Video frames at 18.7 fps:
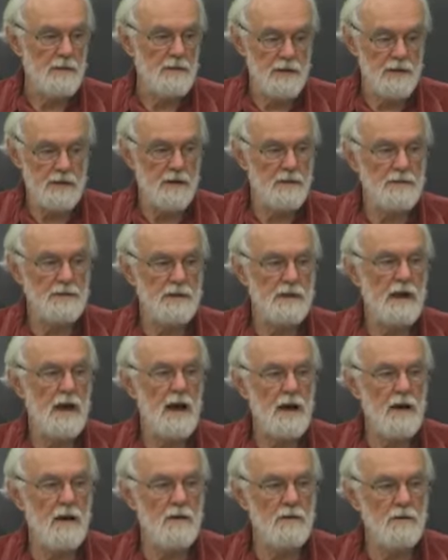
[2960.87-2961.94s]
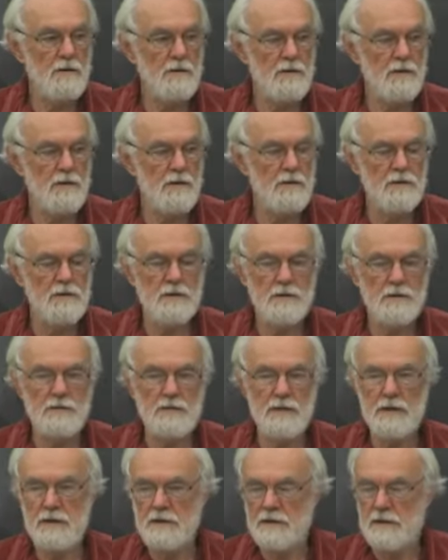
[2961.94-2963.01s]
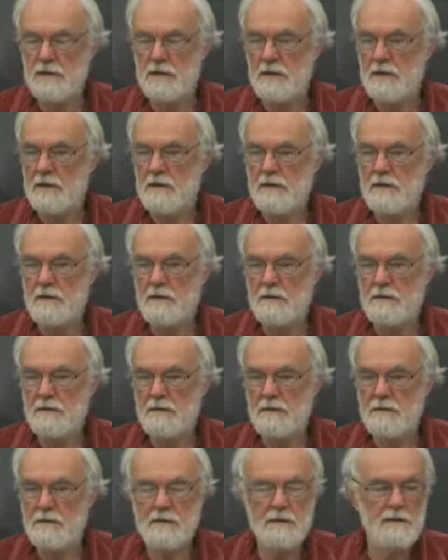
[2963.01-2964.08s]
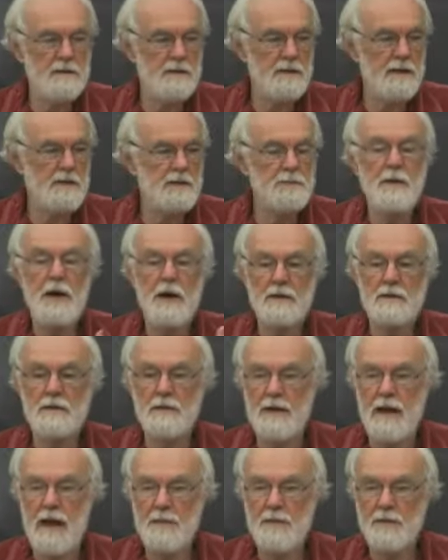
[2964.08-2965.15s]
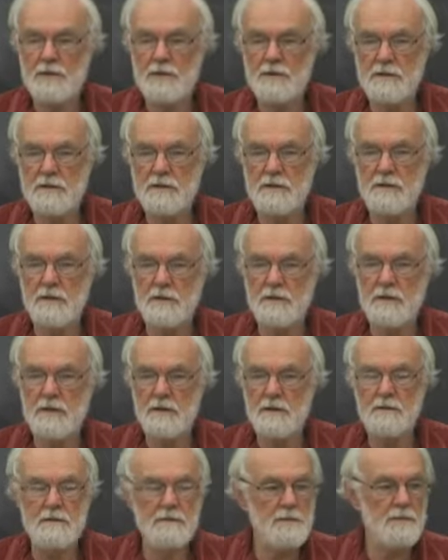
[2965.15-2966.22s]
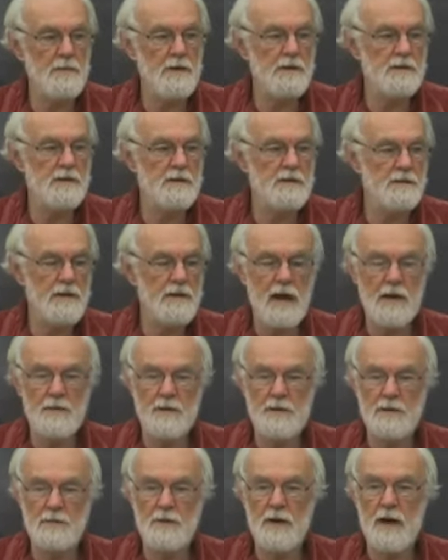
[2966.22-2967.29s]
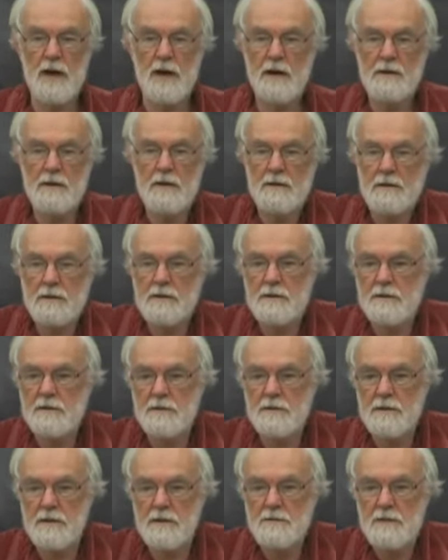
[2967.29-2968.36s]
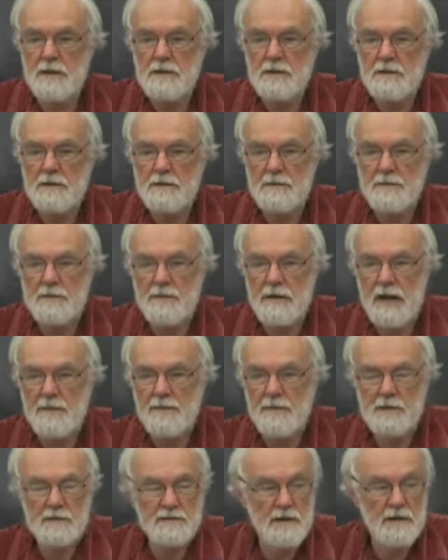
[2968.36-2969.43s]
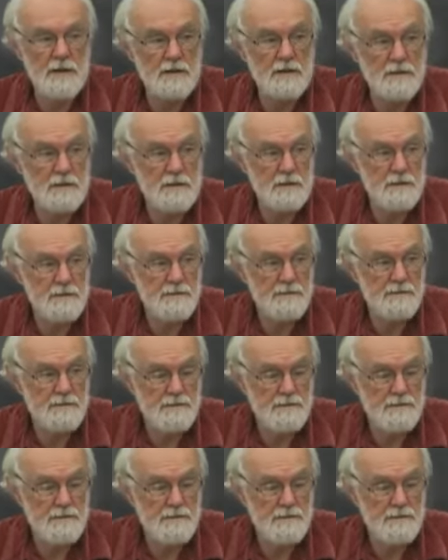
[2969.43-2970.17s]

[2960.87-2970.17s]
But I don't see how you could realistically uh, expect the capitalists to do it on the basis of capital applied. They're going to do it on the basis of capital advanced.